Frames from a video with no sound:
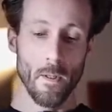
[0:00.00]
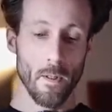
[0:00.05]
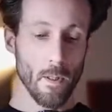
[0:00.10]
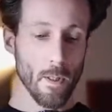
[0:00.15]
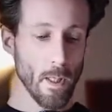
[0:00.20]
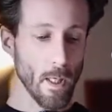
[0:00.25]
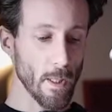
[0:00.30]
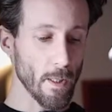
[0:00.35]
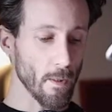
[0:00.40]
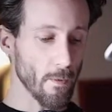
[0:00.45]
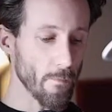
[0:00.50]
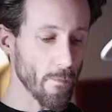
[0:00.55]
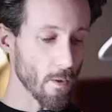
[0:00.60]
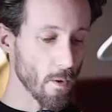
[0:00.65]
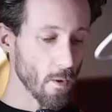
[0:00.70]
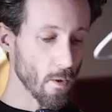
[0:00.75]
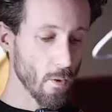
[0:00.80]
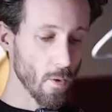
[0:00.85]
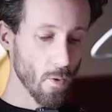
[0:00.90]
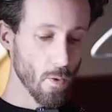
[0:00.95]
kind of a
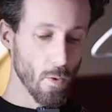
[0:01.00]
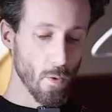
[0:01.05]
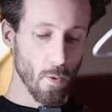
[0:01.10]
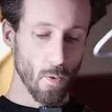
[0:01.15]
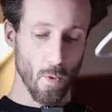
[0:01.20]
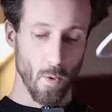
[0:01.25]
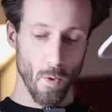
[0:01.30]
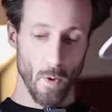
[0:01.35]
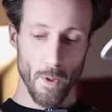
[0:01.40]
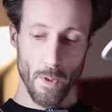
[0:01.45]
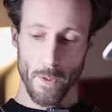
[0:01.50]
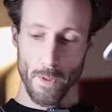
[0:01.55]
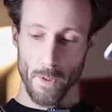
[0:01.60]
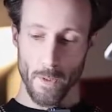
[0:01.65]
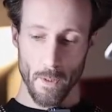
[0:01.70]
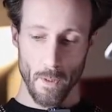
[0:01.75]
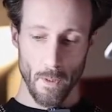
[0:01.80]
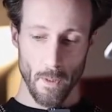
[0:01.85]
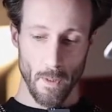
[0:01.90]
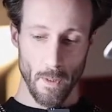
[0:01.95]
cord.
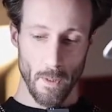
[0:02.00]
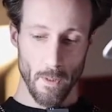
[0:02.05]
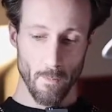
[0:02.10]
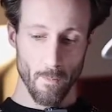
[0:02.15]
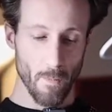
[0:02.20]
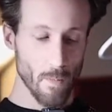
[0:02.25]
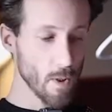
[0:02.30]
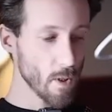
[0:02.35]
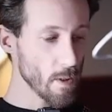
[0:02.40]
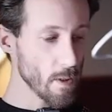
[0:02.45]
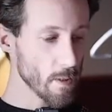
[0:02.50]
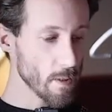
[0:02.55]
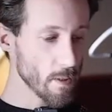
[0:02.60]
Let me